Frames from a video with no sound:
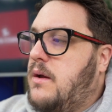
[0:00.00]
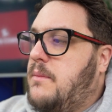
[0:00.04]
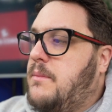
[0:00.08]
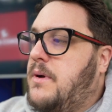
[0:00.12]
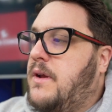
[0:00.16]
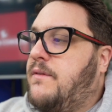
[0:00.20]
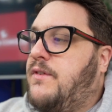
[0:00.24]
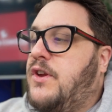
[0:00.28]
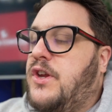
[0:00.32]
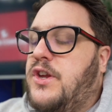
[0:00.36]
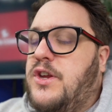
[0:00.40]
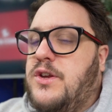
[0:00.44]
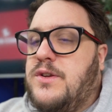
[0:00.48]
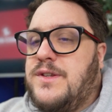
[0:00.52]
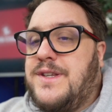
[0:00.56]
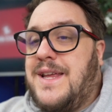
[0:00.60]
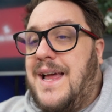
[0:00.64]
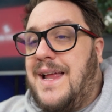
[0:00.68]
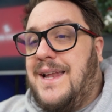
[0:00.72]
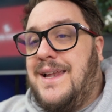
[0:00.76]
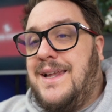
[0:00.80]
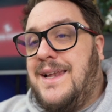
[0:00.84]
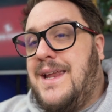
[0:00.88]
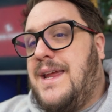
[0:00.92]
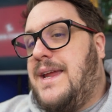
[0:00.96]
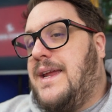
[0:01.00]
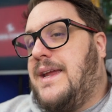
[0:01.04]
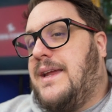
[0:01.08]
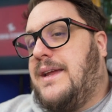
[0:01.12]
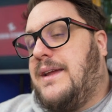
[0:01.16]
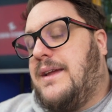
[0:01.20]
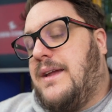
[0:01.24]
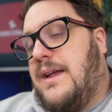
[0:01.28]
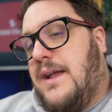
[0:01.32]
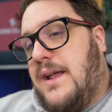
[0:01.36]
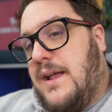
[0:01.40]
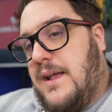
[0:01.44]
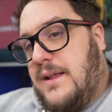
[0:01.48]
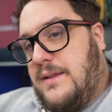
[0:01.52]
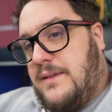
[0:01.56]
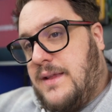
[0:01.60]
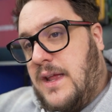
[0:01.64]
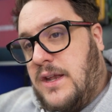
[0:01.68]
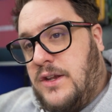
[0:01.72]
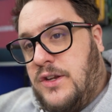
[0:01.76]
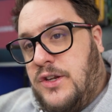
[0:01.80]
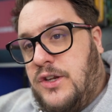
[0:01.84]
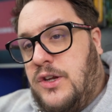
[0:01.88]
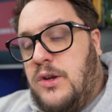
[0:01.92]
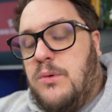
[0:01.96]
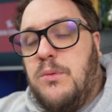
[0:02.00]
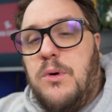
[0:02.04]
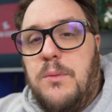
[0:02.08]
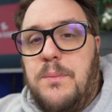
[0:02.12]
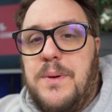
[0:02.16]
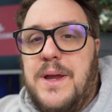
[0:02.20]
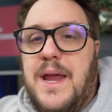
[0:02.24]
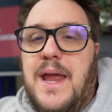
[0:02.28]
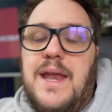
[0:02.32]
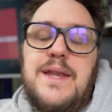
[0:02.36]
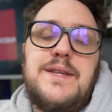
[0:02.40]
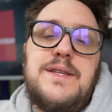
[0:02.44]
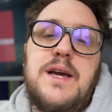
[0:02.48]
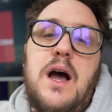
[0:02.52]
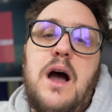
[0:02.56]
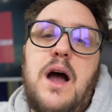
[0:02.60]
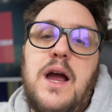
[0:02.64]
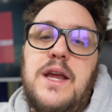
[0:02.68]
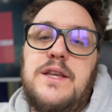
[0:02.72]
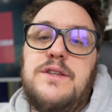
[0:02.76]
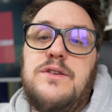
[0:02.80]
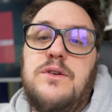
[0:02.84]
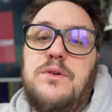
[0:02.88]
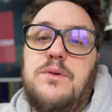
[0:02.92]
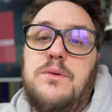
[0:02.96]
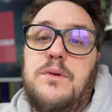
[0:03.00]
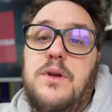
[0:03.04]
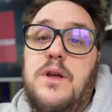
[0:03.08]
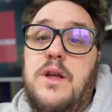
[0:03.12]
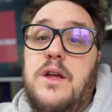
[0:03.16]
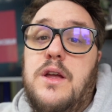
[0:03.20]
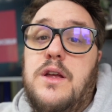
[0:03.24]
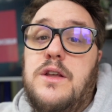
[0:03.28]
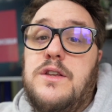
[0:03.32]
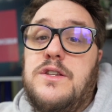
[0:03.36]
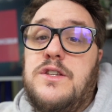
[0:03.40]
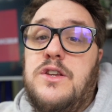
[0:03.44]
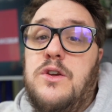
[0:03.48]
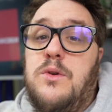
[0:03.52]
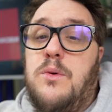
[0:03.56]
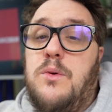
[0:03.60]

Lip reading: But if you use that link, then you will be entitled to